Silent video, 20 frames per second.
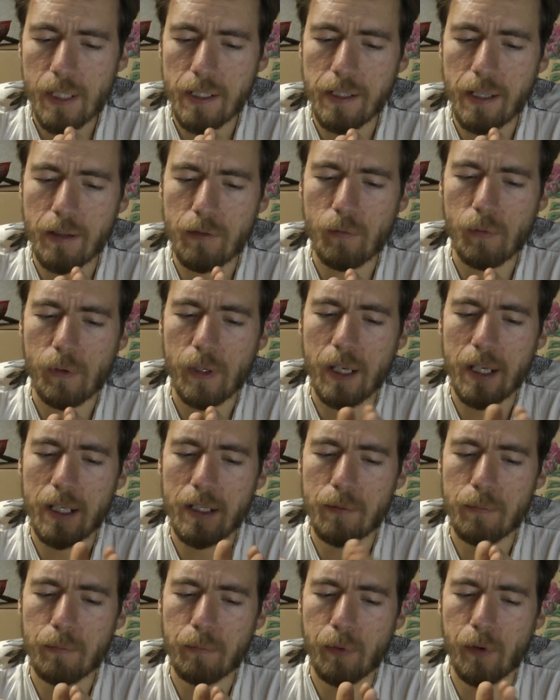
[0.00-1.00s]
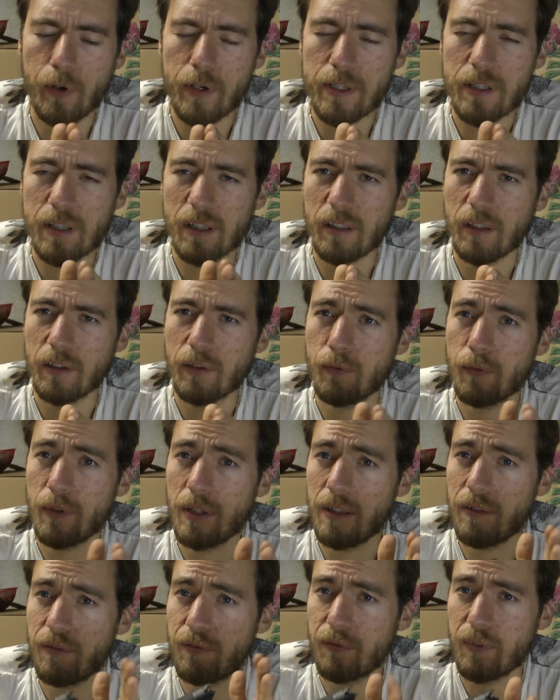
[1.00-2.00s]
that way the points are not
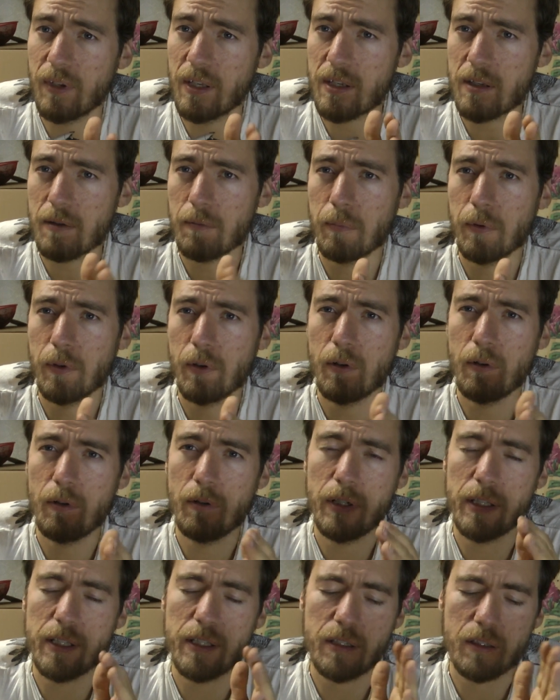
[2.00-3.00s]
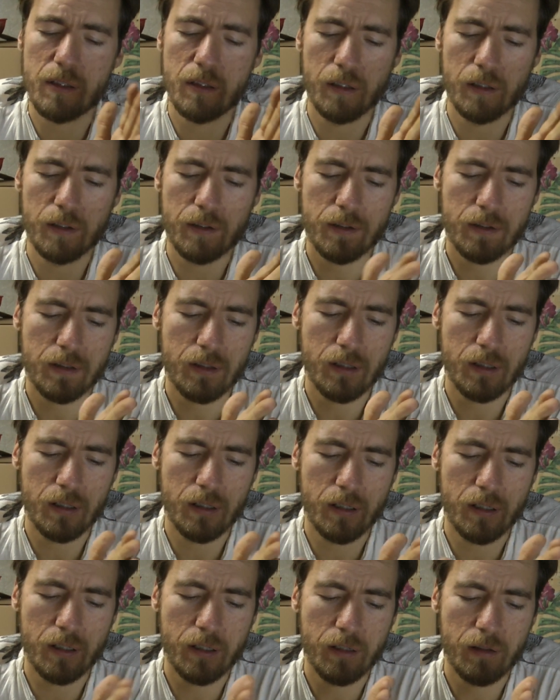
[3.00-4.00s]
really visible it's not
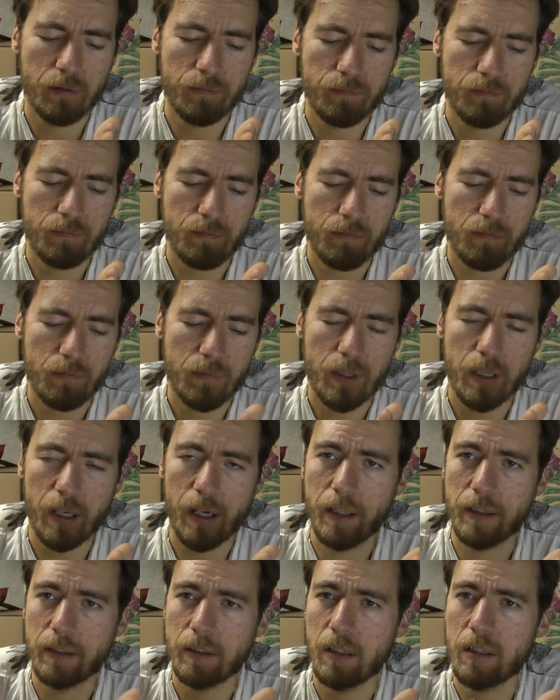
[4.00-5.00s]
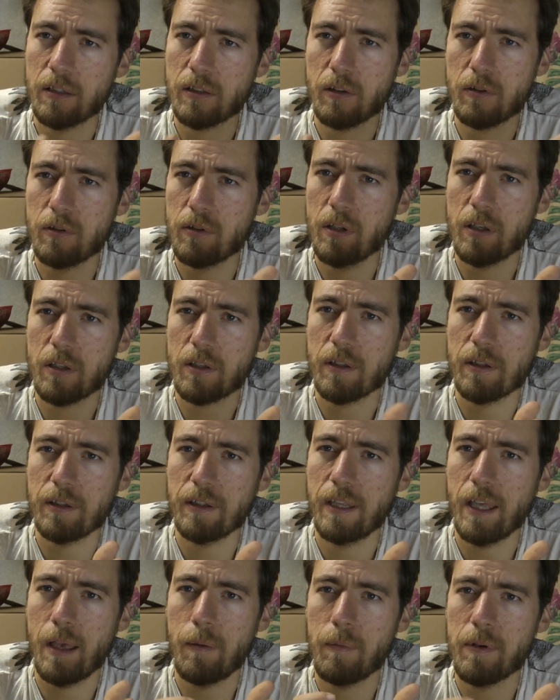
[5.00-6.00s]
um, yeah it also
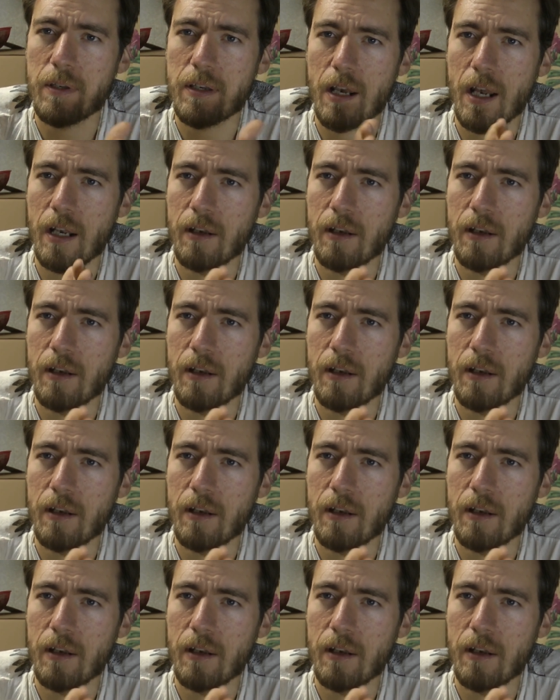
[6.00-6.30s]
doesn't damage